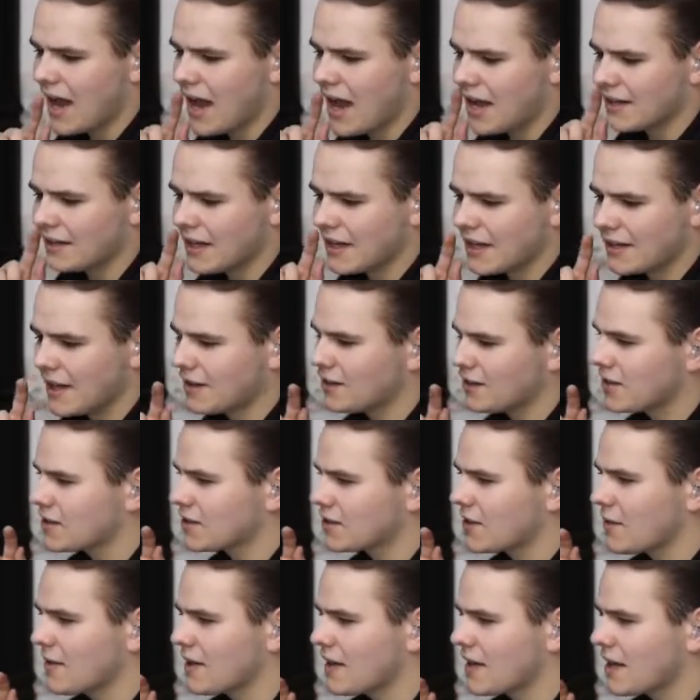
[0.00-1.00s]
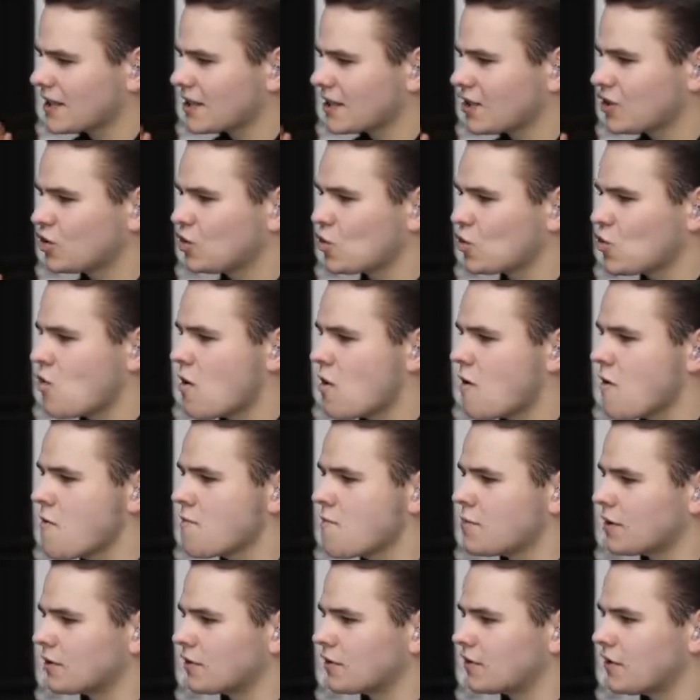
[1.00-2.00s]
And uh, that's just something that's
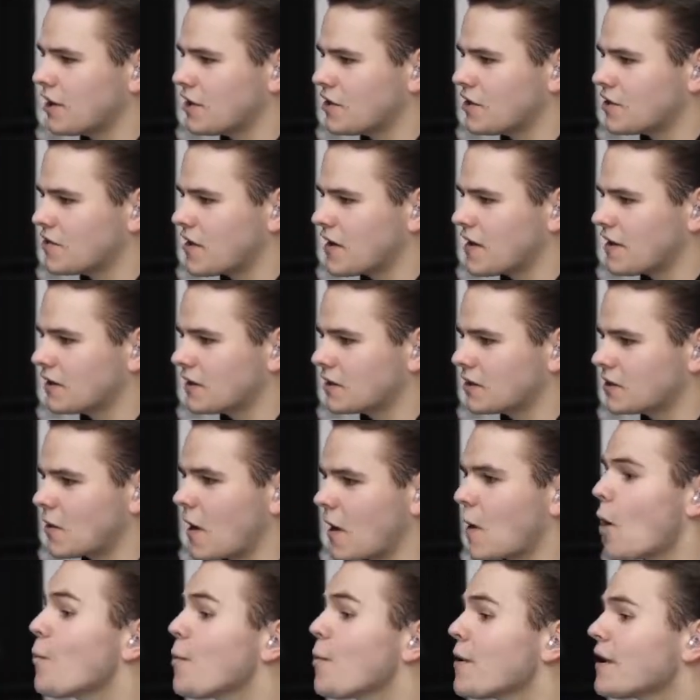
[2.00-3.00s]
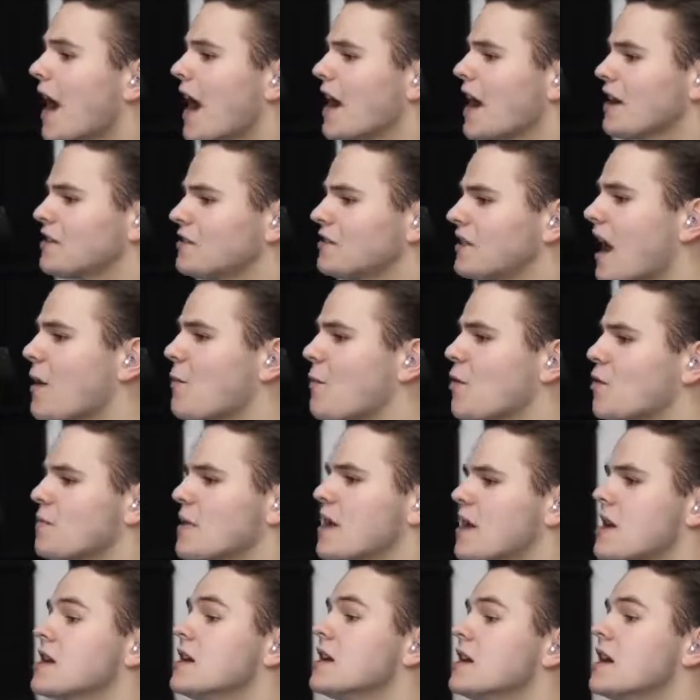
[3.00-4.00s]
super frustrating. So I hope you guys stay with
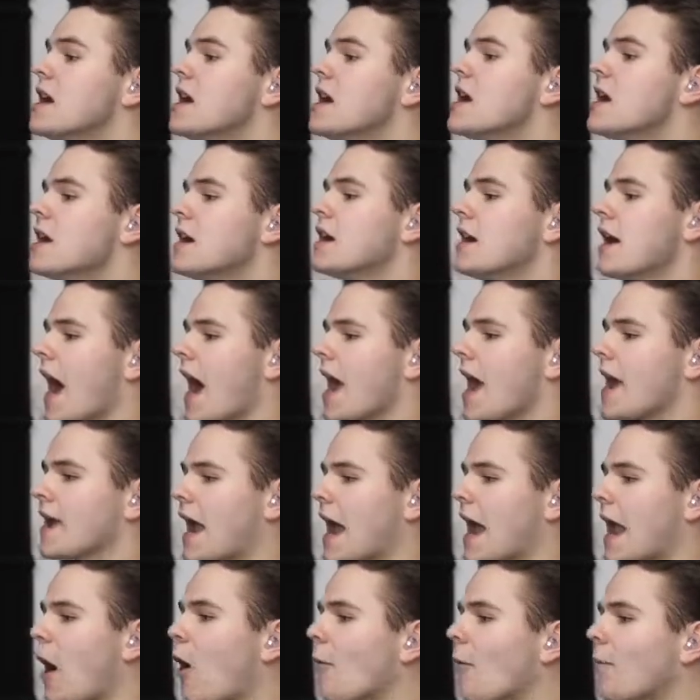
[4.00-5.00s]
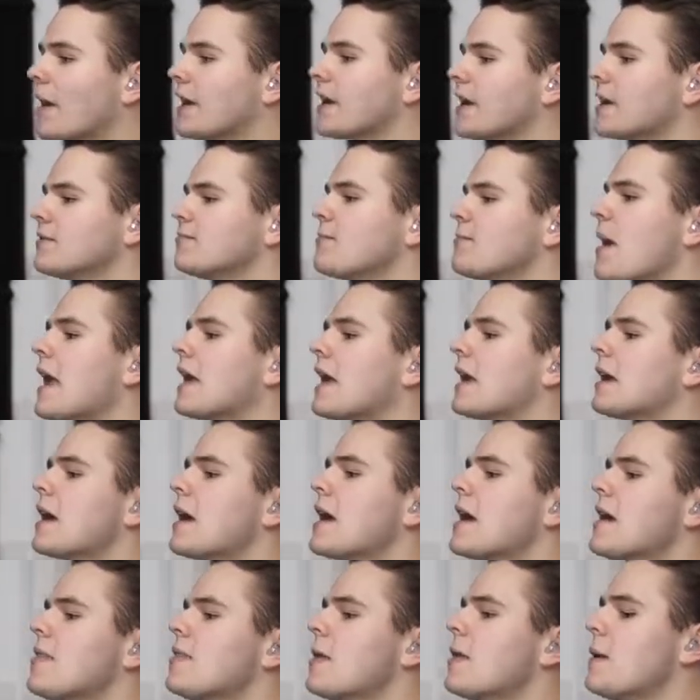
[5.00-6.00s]
me. I, I hope I can make
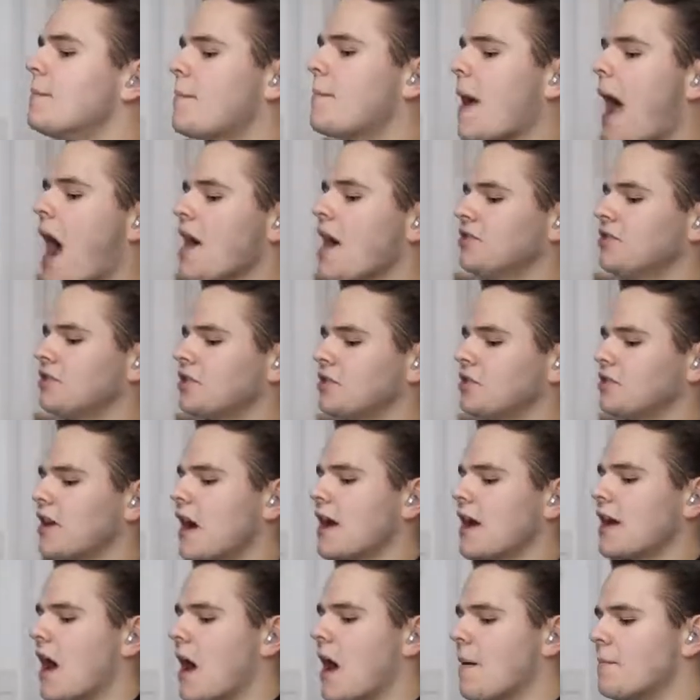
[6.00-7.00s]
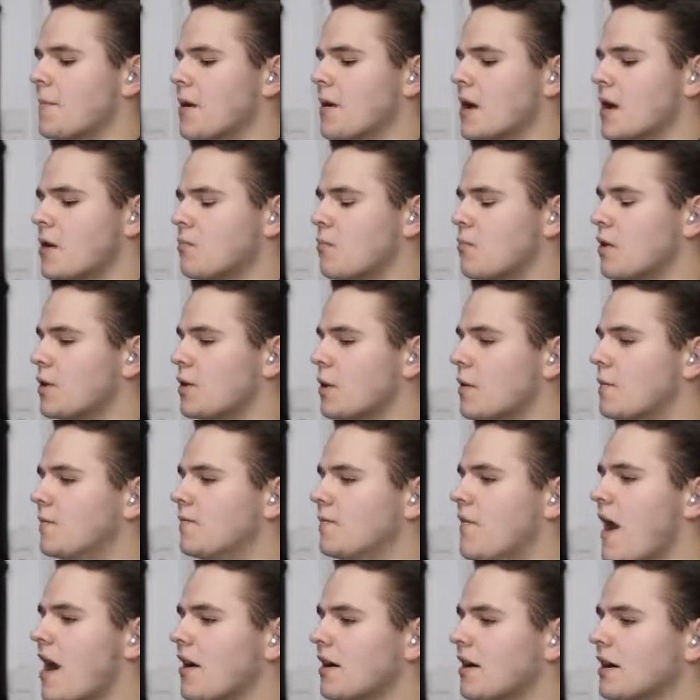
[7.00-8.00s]
the bad internet up with a
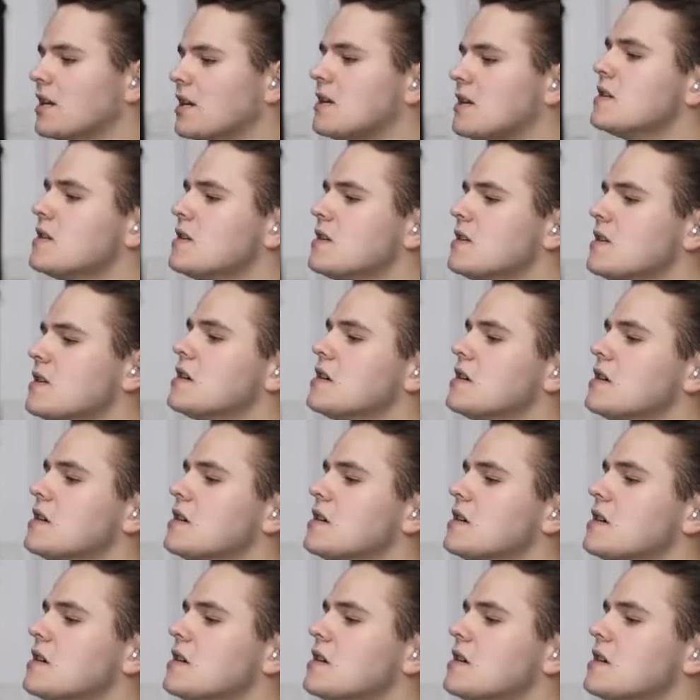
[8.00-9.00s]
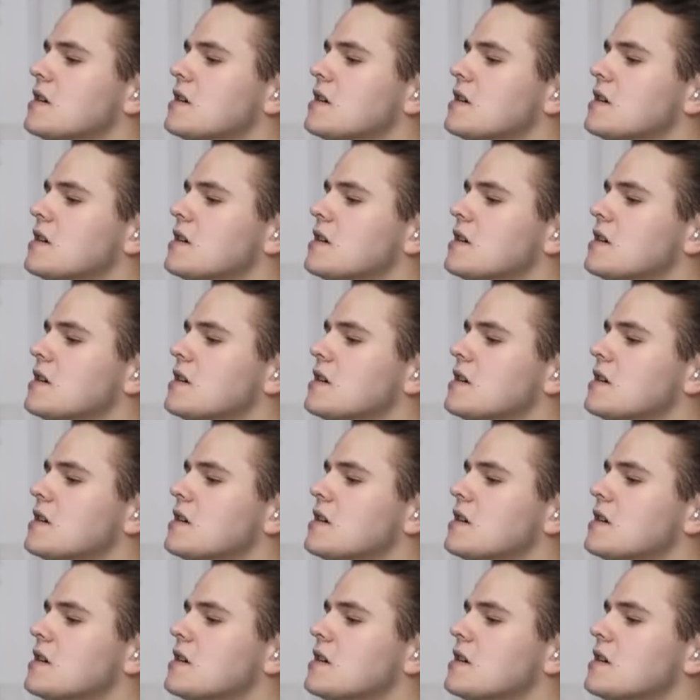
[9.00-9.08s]
very, very